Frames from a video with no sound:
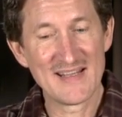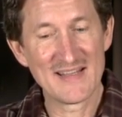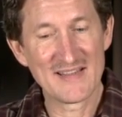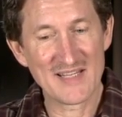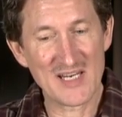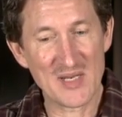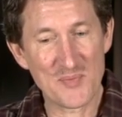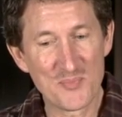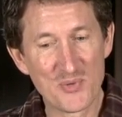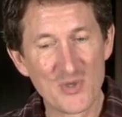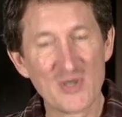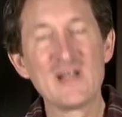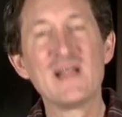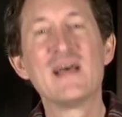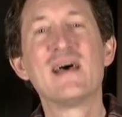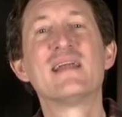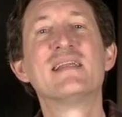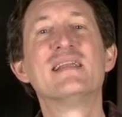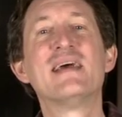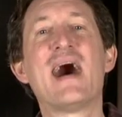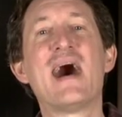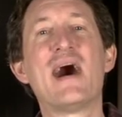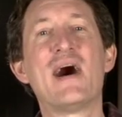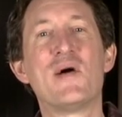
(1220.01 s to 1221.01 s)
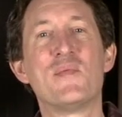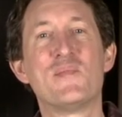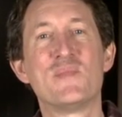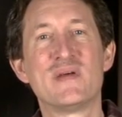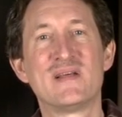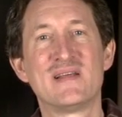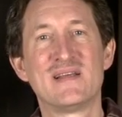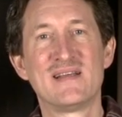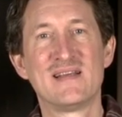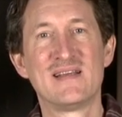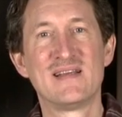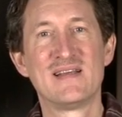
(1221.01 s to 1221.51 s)
that he put Adam
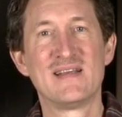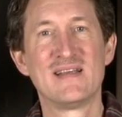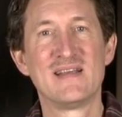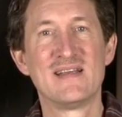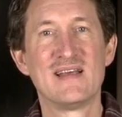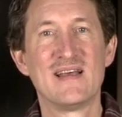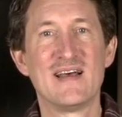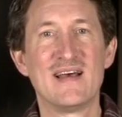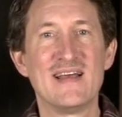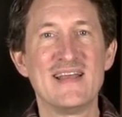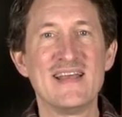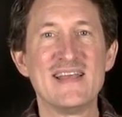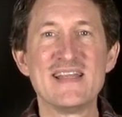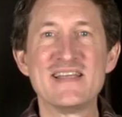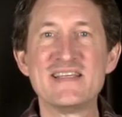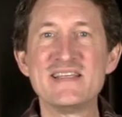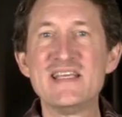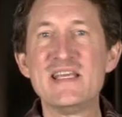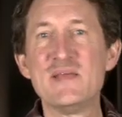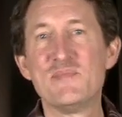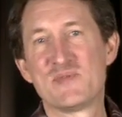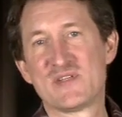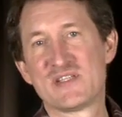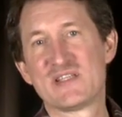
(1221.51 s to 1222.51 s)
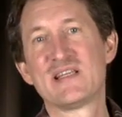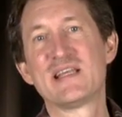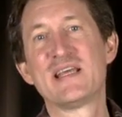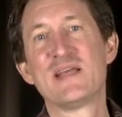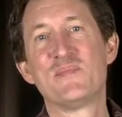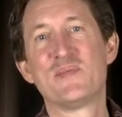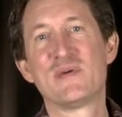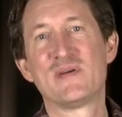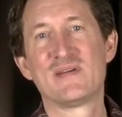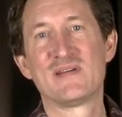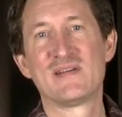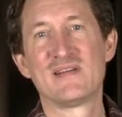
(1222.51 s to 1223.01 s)
in a deep
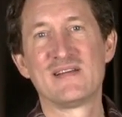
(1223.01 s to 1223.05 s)
sleep.